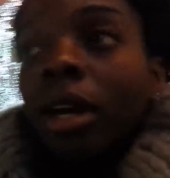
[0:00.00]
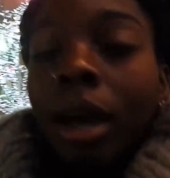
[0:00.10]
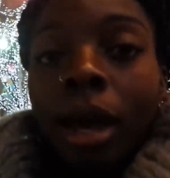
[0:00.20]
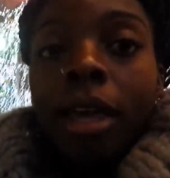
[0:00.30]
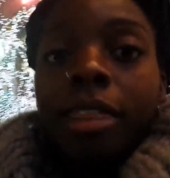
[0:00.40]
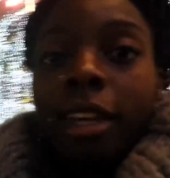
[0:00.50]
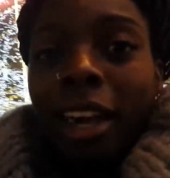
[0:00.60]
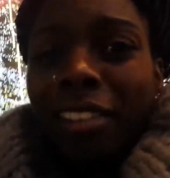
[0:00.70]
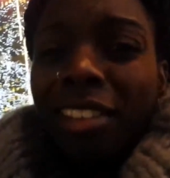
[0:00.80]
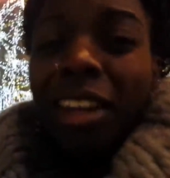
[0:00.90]
I think
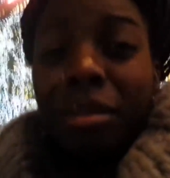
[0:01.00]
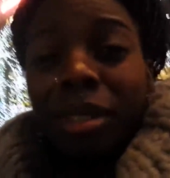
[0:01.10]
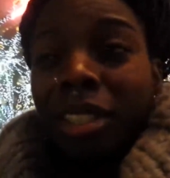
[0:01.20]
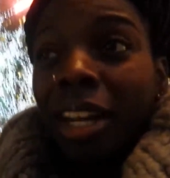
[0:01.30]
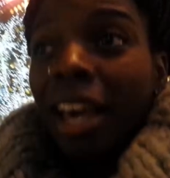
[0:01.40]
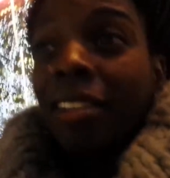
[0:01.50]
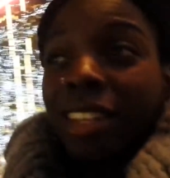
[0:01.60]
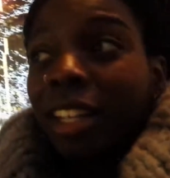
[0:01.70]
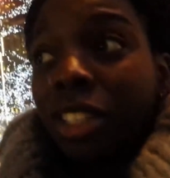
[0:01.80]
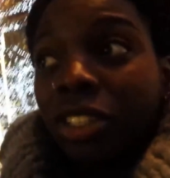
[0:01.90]
after that I'm just going to have
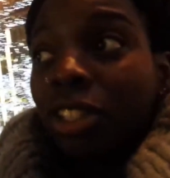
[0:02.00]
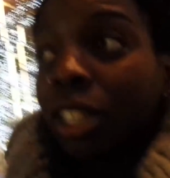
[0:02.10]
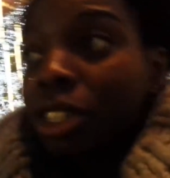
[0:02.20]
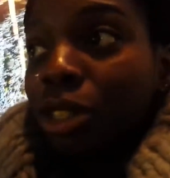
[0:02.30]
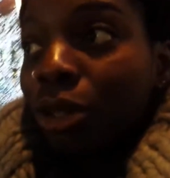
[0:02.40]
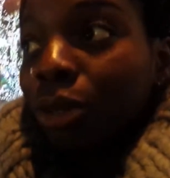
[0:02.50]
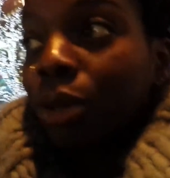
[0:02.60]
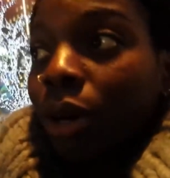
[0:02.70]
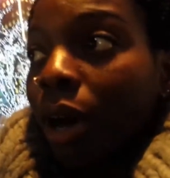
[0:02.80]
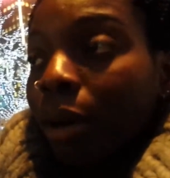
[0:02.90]
to head straight
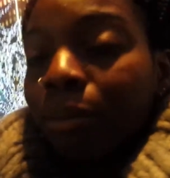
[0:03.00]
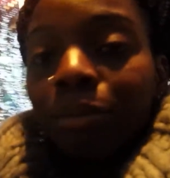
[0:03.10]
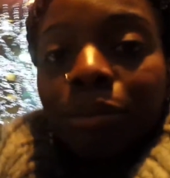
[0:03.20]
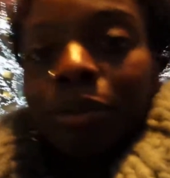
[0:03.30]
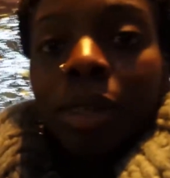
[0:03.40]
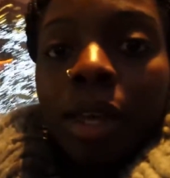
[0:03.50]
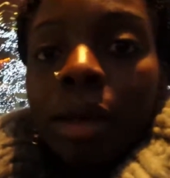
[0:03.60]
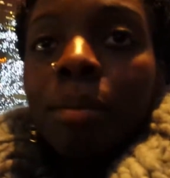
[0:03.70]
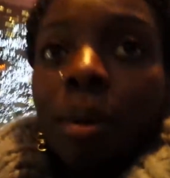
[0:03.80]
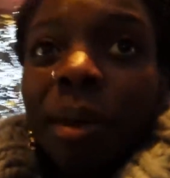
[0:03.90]
to
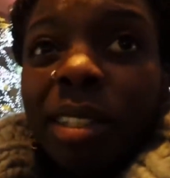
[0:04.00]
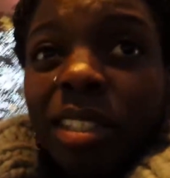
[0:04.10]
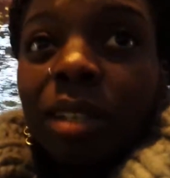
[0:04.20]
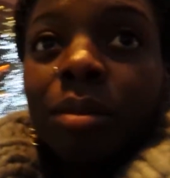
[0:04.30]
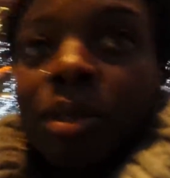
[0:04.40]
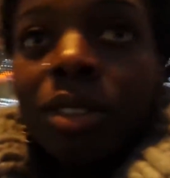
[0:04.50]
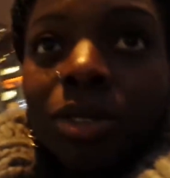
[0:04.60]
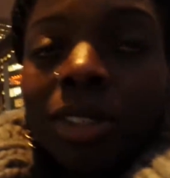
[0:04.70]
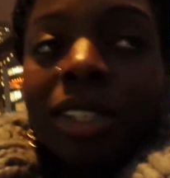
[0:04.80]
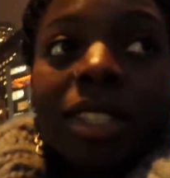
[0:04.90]
Momentum, which
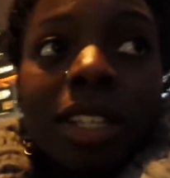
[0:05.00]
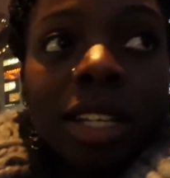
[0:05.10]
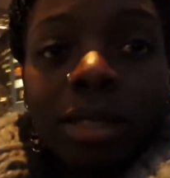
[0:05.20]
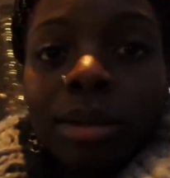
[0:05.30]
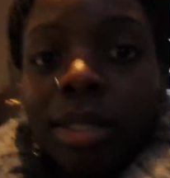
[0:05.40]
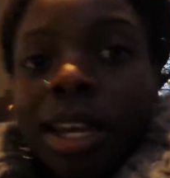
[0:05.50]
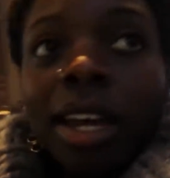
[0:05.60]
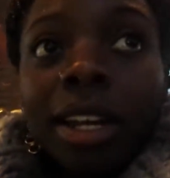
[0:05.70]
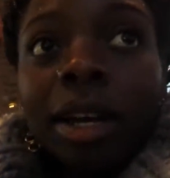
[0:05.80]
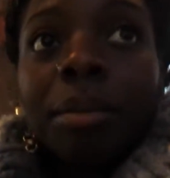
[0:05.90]
really stinks because I
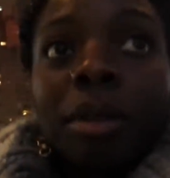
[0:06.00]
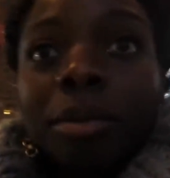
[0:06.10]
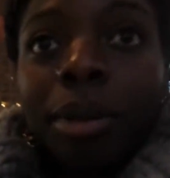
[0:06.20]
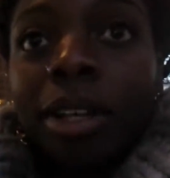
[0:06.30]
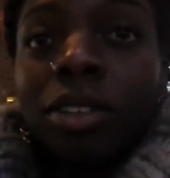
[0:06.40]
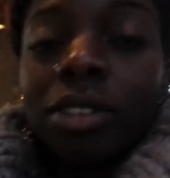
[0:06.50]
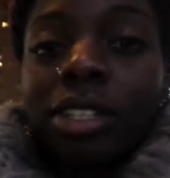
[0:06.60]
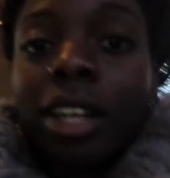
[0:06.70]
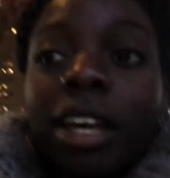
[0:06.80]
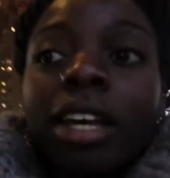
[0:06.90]
had a couple of plans for
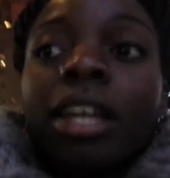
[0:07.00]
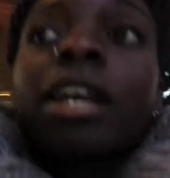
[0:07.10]
today.